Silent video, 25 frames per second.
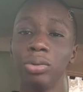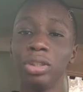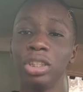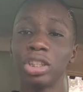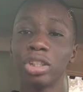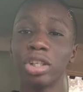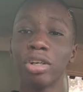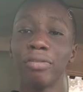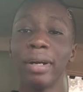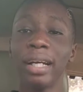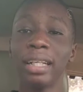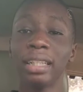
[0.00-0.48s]
you will
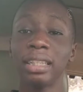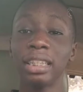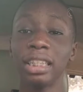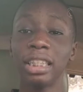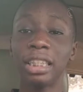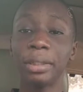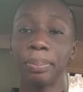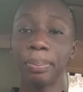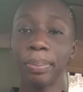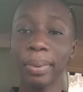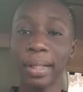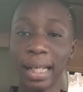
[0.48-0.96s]
discover it
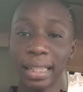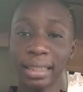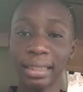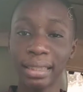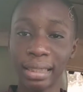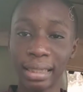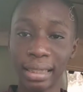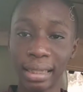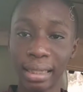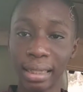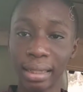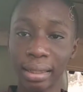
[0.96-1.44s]
is
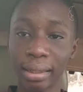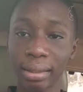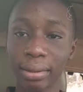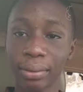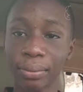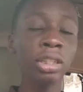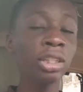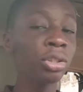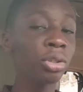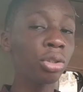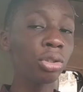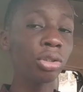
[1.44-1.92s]
plastic.
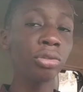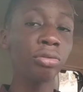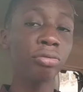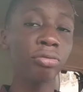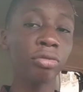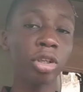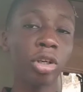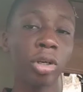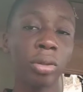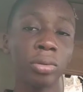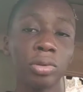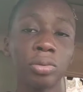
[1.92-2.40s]
This phone
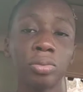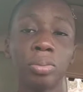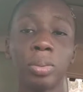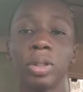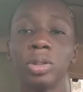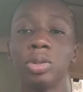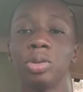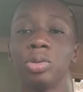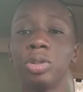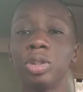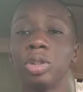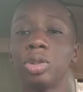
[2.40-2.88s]
comes
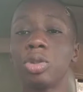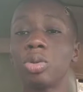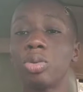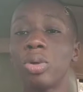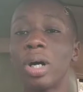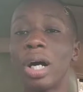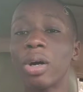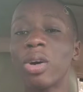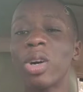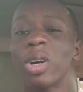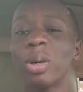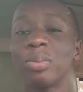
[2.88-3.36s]
bundled with
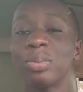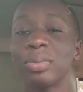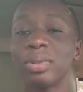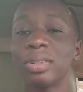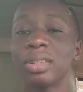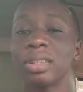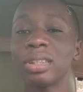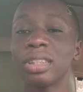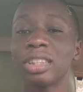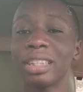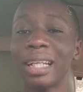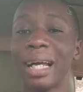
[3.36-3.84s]
Qualcomm
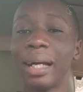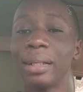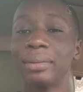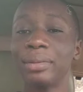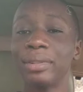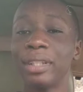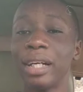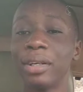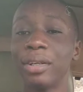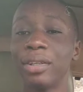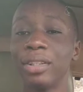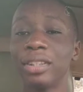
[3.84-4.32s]

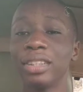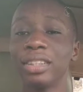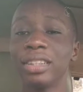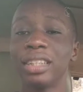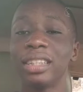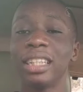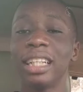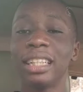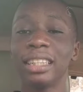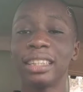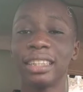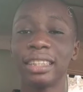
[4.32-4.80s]
Snapdragon
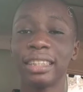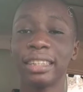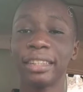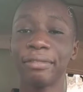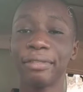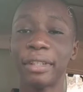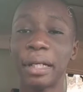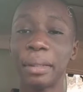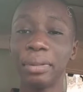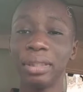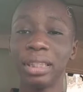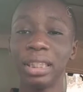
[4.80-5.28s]

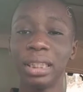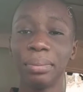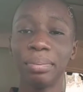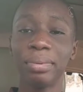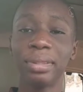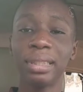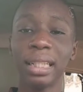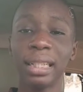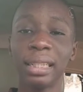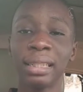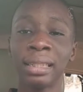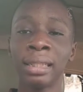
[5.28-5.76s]
665
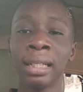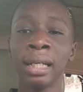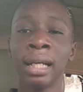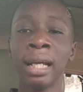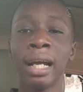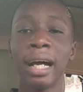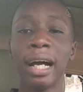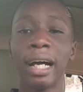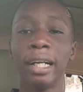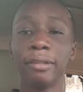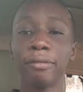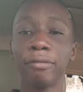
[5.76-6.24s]
chipset
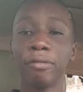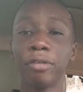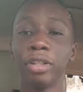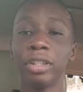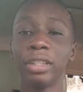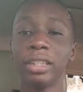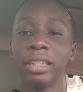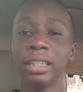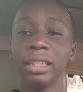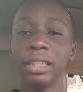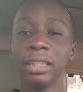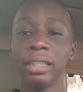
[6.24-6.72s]
and
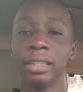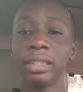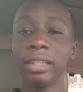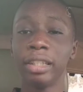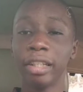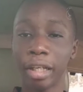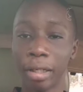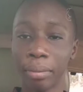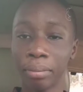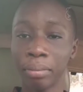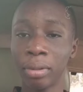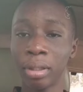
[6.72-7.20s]
4GB
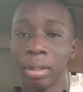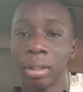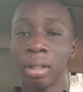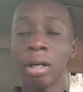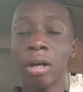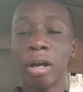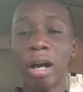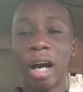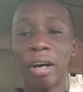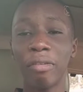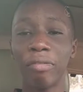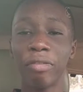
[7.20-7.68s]
RAM.
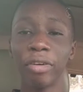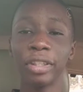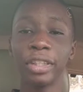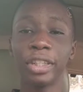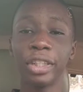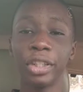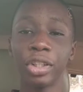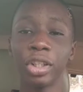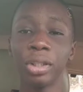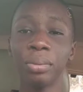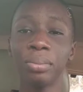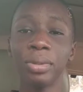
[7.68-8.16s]
And for
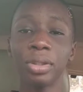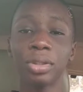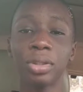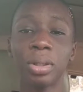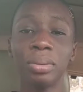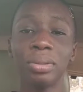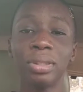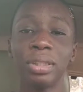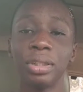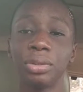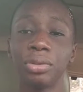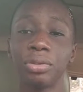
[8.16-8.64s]
the RAM, it
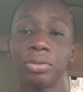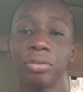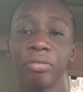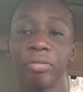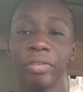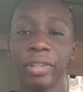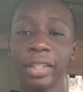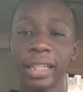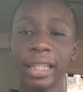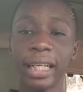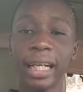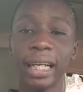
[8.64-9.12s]
comes in two
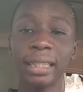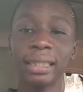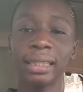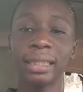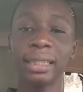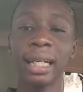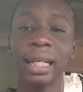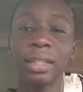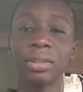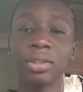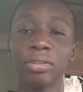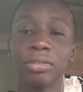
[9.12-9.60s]
variants,
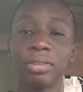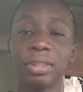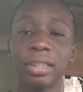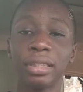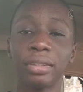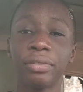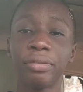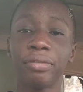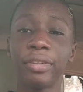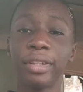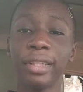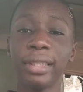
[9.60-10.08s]
that of
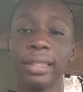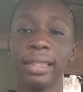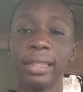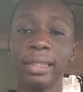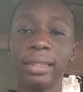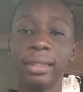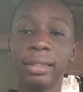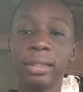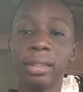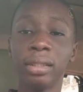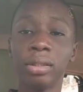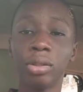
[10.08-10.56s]

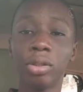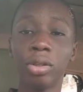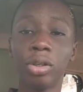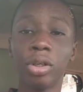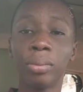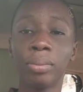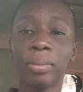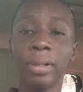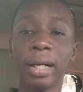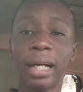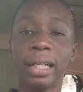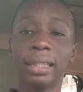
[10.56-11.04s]
64GB
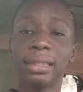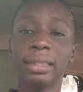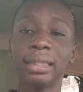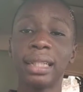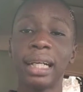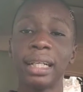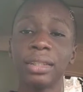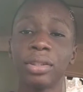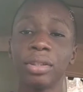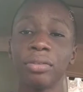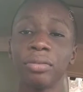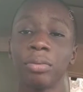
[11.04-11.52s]
RAM and
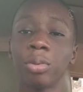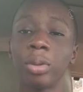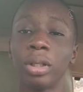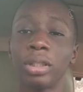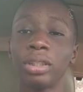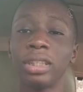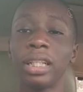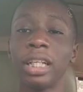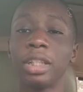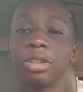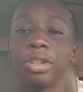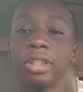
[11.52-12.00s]
that of
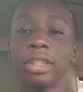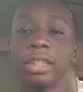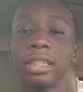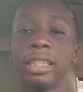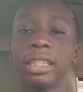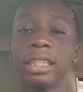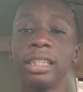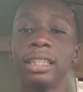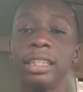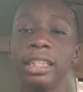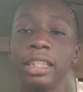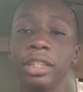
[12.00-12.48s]

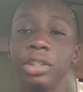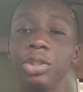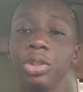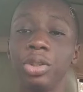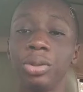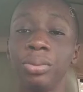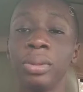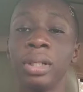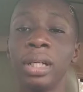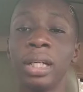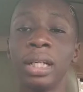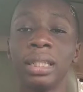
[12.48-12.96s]
128GB
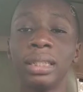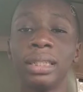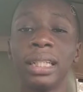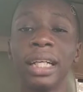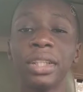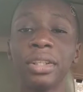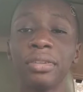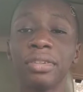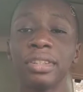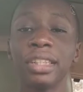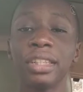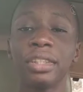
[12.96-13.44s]
RAM.
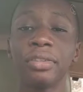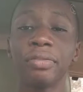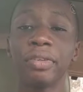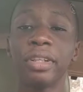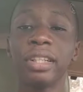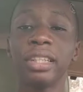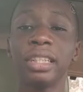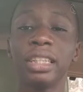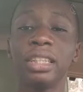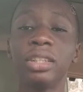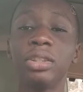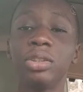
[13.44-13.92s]
That of
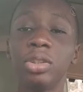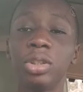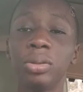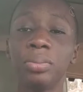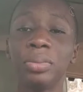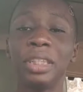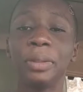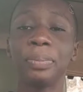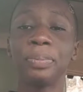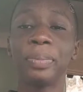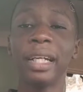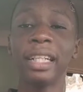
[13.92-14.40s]
64GB RAM
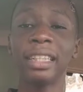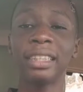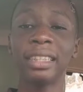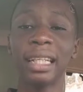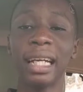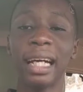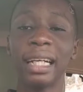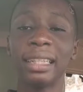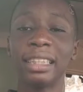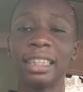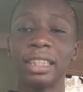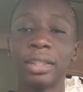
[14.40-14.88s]
is priced
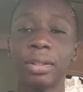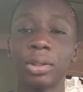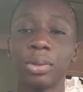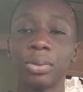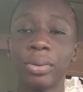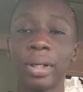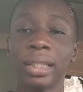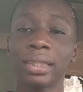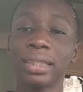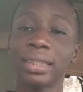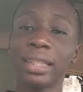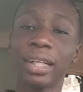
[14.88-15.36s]
at
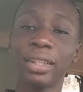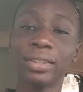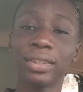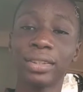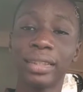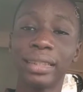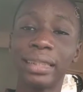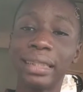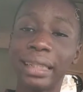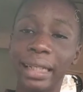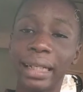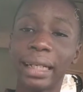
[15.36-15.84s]

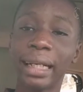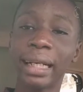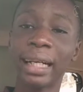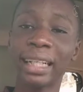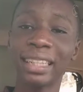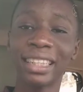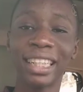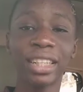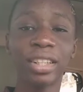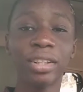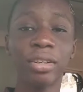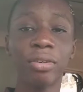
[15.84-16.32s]
71,000 naira,
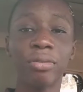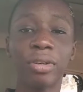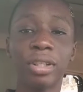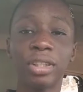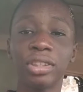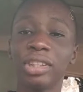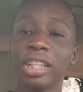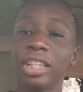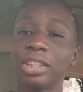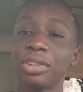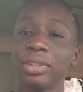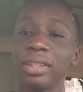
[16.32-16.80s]
and that of
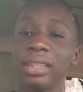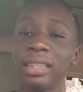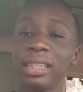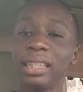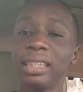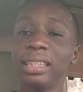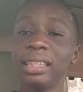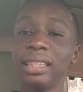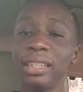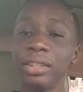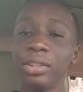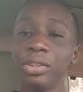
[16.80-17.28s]

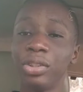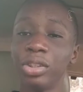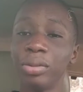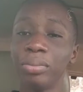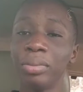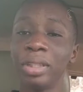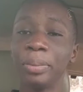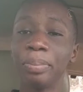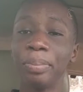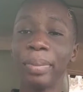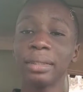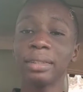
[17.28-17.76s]
128GB RAM
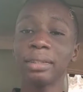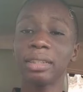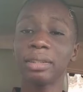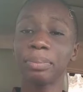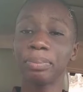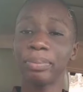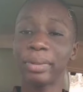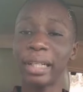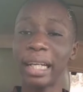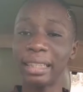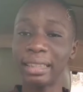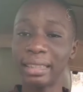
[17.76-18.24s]
is
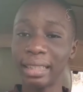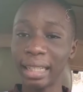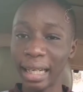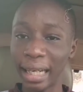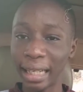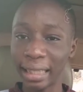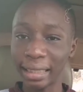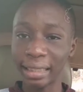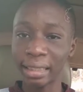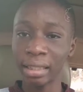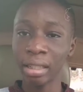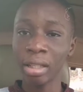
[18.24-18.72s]
priced
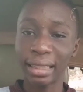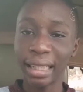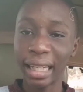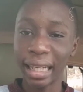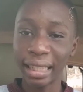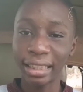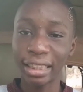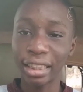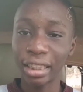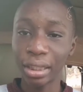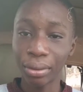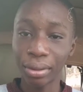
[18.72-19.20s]
at
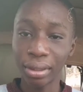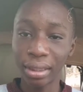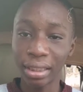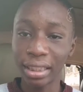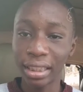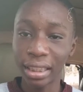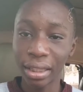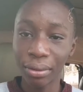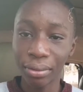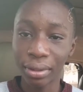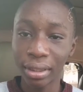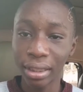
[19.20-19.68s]

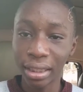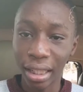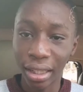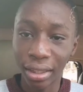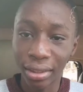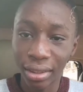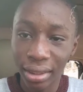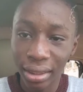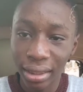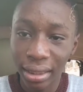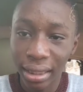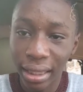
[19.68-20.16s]

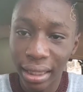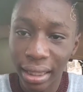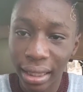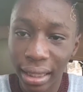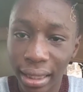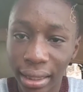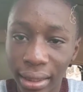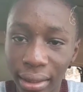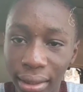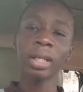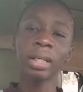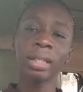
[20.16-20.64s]
77,000 naira.
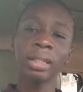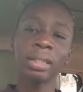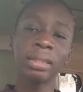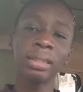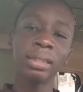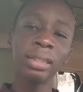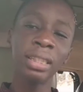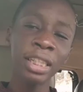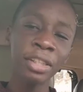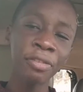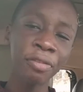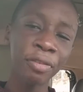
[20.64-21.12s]

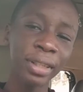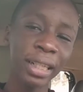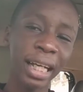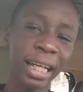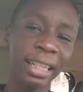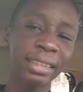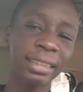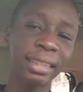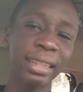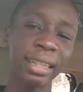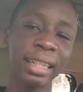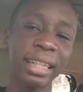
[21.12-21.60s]
This phone
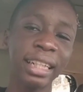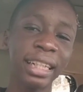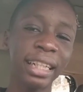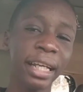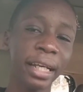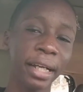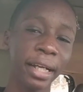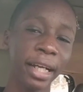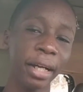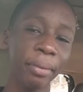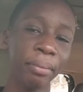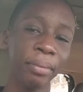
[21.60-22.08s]
has 3
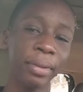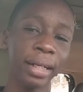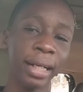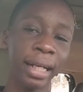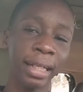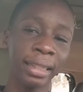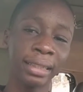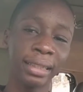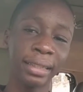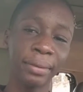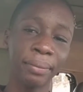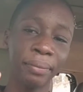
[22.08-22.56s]
rear
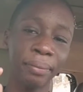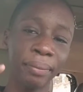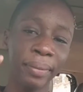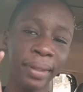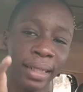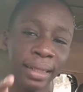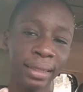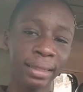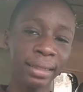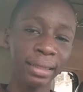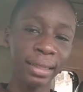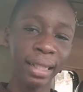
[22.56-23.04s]
cameras, the
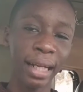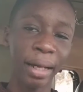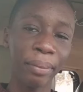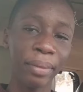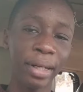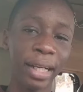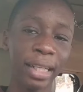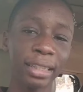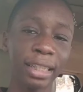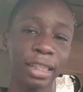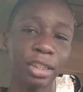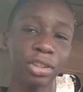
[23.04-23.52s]
main
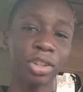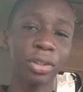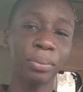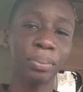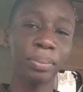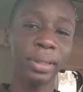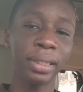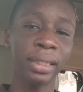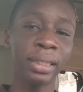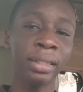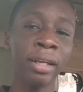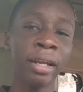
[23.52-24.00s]
camera sensor
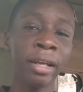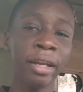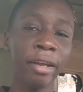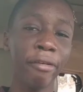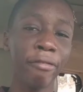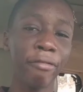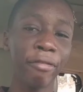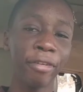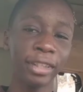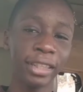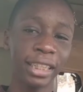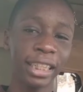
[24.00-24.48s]
being
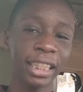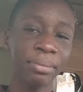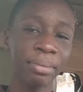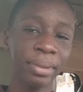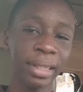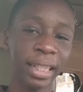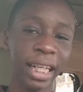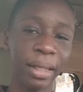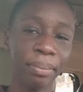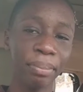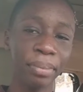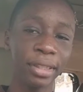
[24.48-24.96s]
a 48
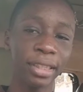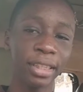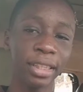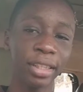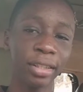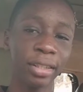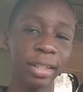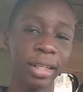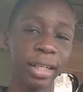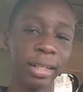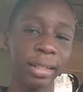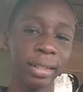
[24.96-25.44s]

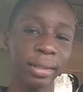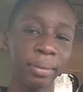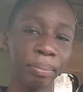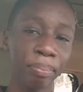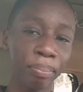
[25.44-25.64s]
megapixel